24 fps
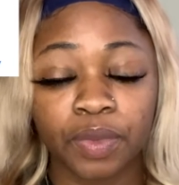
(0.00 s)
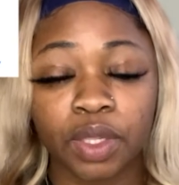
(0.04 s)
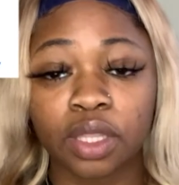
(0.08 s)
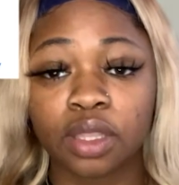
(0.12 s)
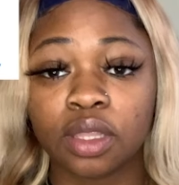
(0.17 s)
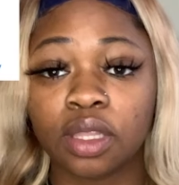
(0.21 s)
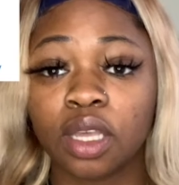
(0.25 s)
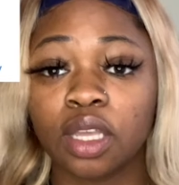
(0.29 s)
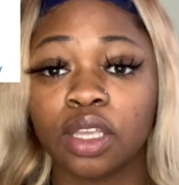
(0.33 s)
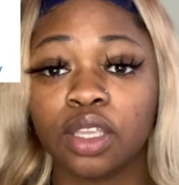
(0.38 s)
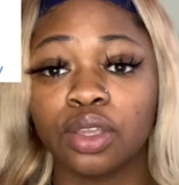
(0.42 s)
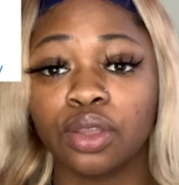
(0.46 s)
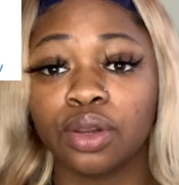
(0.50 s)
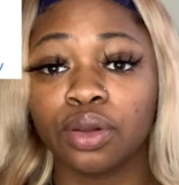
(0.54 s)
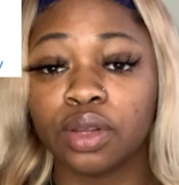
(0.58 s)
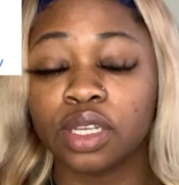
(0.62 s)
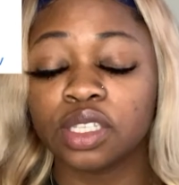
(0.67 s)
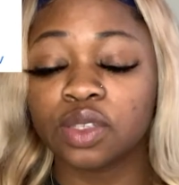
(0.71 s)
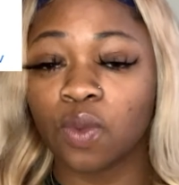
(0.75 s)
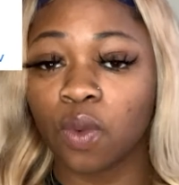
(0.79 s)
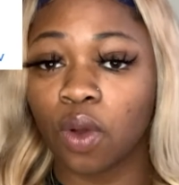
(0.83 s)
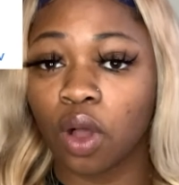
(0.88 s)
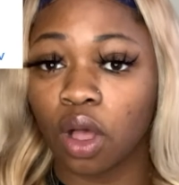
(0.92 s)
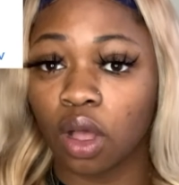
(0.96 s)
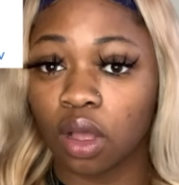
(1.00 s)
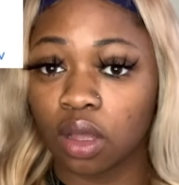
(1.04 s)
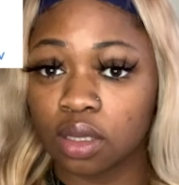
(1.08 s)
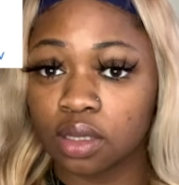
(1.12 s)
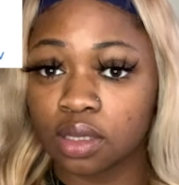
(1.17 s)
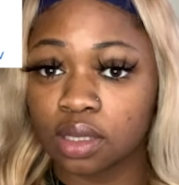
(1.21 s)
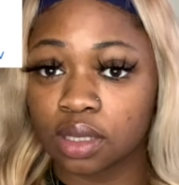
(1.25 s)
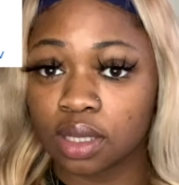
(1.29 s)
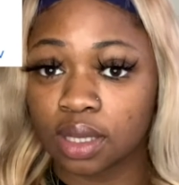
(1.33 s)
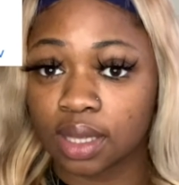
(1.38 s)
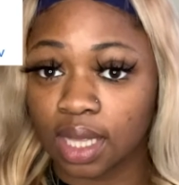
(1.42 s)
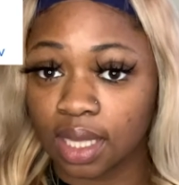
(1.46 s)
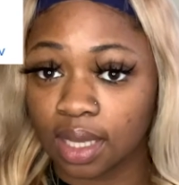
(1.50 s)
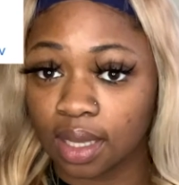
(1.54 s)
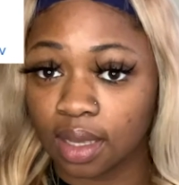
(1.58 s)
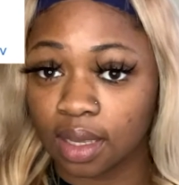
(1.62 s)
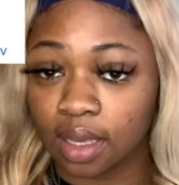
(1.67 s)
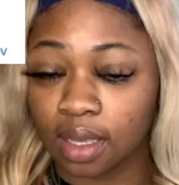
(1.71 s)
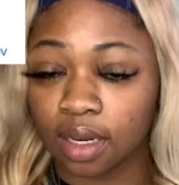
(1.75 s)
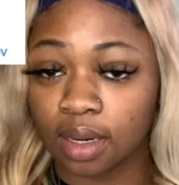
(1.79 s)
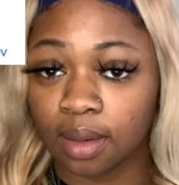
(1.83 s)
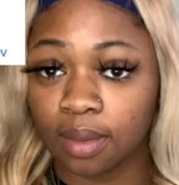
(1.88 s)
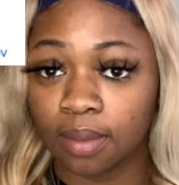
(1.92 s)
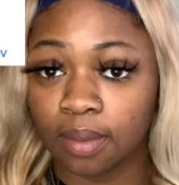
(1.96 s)
The uterus walls
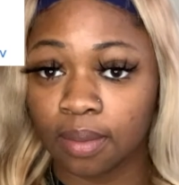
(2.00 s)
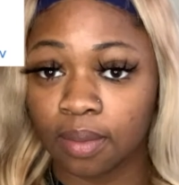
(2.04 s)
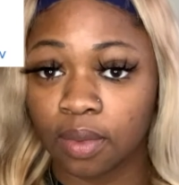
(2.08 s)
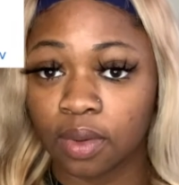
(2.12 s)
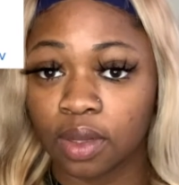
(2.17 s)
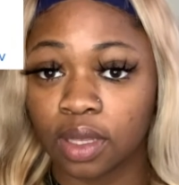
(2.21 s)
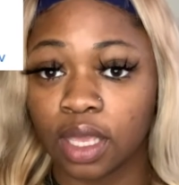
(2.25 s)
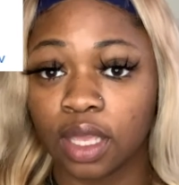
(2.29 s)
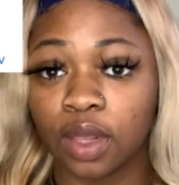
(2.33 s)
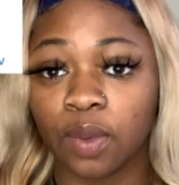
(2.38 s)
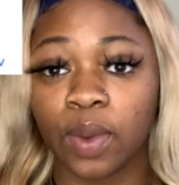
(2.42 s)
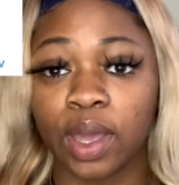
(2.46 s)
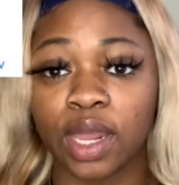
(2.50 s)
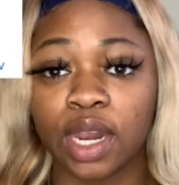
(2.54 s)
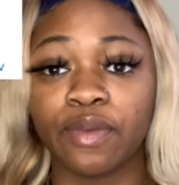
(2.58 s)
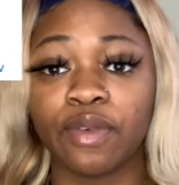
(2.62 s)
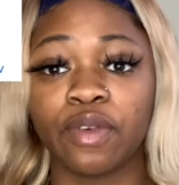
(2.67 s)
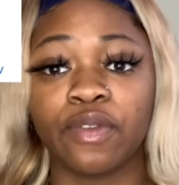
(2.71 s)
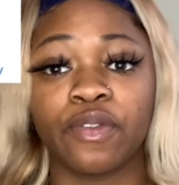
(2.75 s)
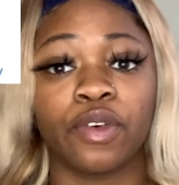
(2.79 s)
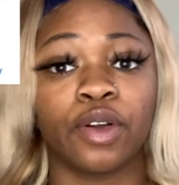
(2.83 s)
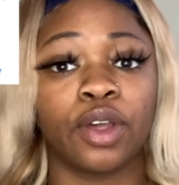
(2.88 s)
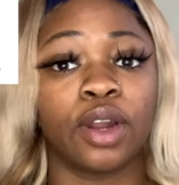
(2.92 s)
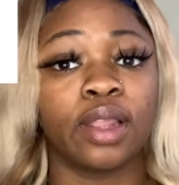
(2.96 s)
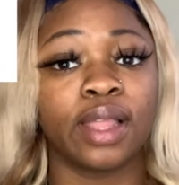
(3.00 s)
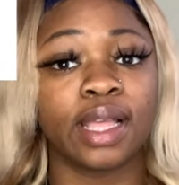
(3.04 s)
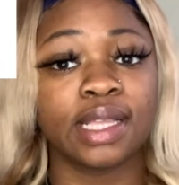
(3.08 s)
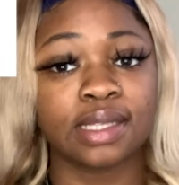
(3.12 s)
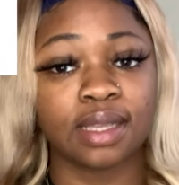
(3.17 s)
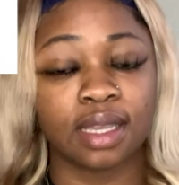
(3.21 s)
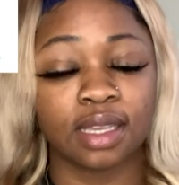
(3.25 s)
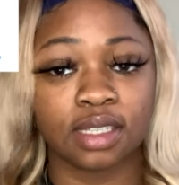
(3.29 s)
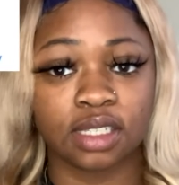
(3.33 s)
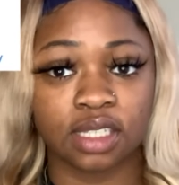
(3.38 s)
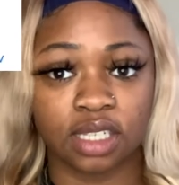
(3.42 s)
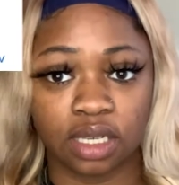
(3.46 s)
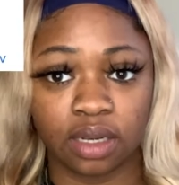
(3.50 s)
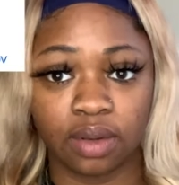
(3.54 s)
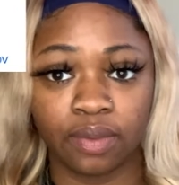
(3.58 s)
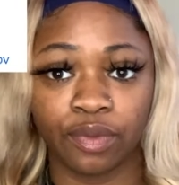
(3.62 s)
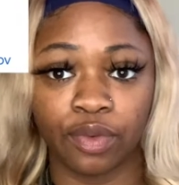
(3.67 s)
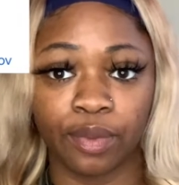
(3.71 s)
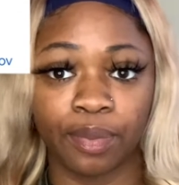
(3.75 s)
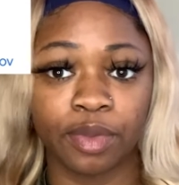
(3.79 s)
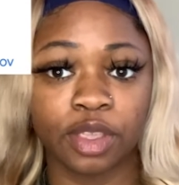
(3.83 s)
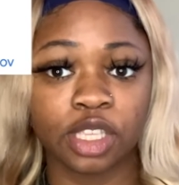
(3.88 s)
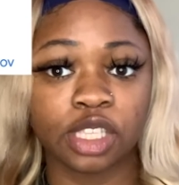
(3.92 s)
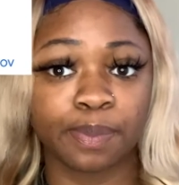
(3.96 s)
thicken, get ready for fertilization
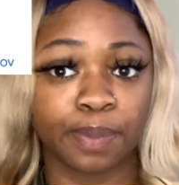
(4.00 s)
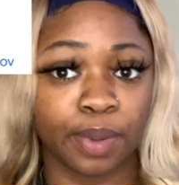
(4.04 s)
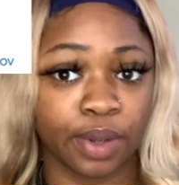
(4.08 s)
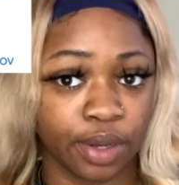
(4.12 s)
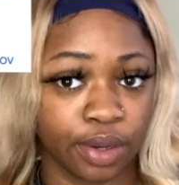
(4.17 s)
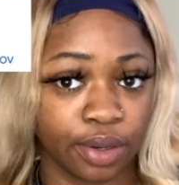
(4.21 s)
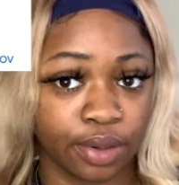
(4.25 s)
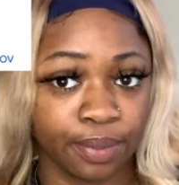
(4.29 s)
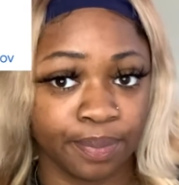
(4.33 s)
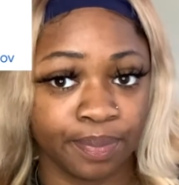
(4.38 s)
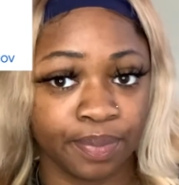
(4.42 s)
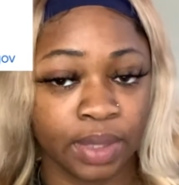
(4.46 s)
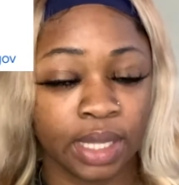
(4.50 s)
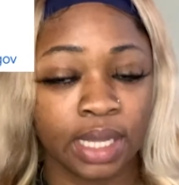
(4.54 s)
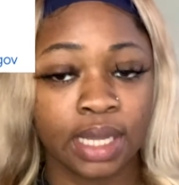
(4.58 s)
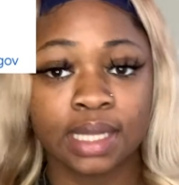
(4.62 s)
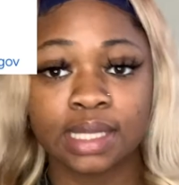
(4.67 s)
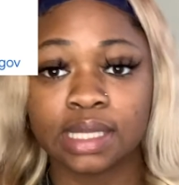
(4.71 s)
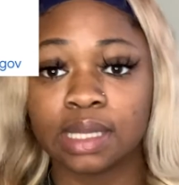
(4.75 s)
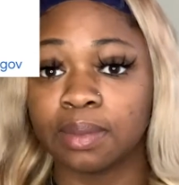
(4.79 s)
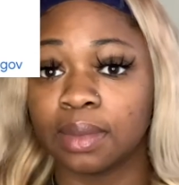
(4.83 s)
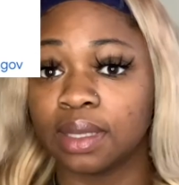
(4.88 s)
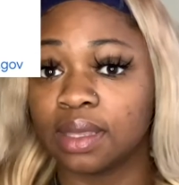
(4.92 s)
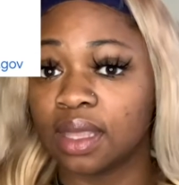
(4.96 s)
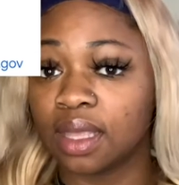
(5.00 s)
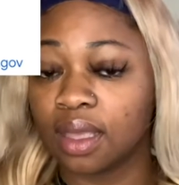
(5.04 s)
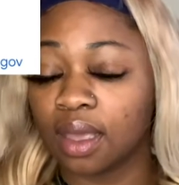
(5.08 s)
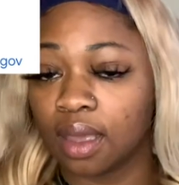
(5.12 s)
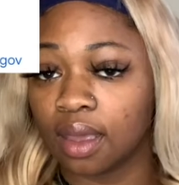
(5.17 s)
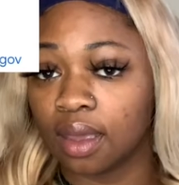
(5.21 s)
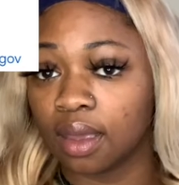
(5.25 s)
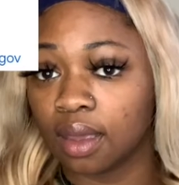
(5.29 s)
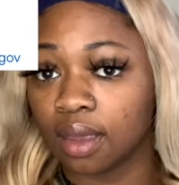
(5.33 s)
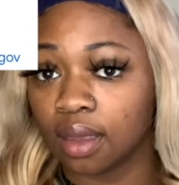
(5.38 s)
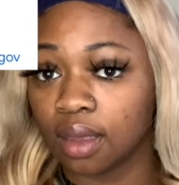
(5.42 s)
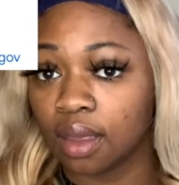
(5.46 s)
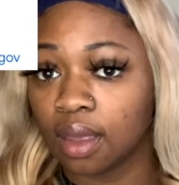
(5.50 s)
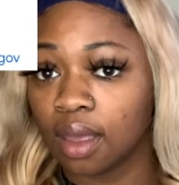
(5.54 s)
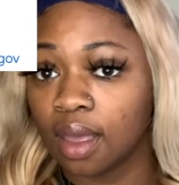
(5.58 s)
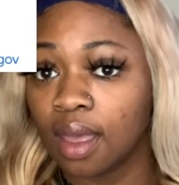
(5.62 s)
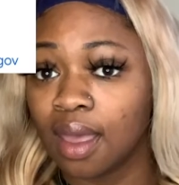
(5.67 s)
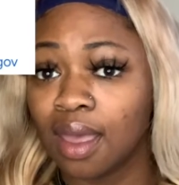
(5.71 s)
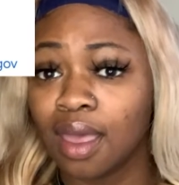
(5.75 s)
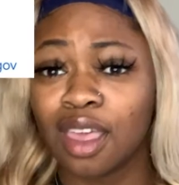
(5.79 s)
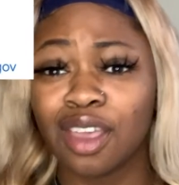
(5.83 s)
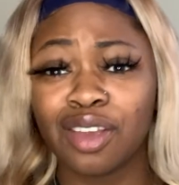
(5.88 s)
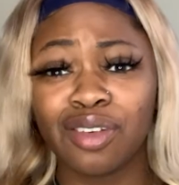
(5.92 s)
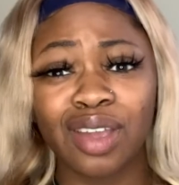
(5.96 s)
from the sperm to meet the egg
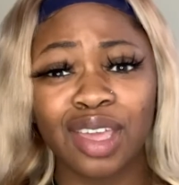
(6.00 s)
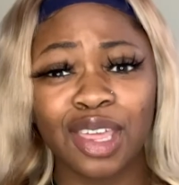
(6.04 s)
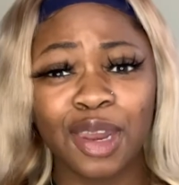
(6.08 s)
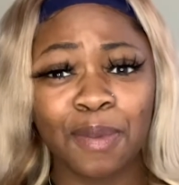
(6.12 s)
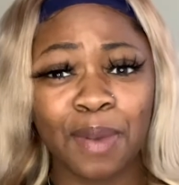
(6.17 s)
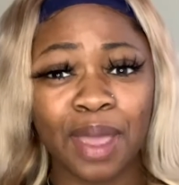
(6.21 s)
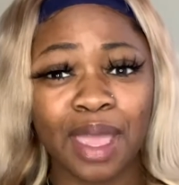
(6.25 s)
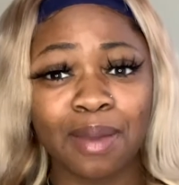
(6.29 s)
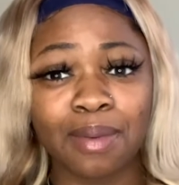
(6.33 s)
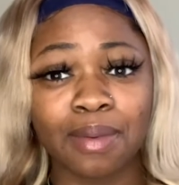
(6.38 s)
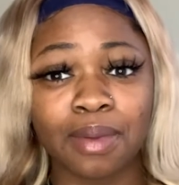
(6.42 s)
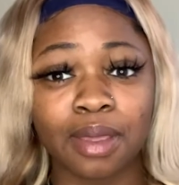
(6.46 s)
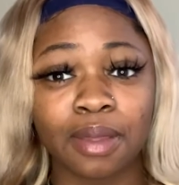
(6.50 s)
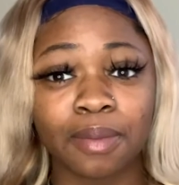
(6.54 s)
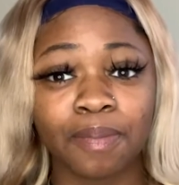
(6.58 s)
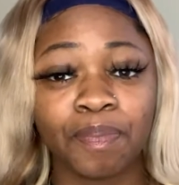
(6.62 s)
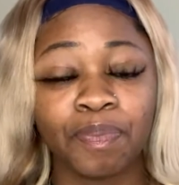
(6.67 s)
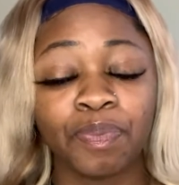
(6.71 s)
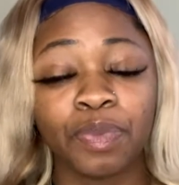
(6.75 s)
and create a baby.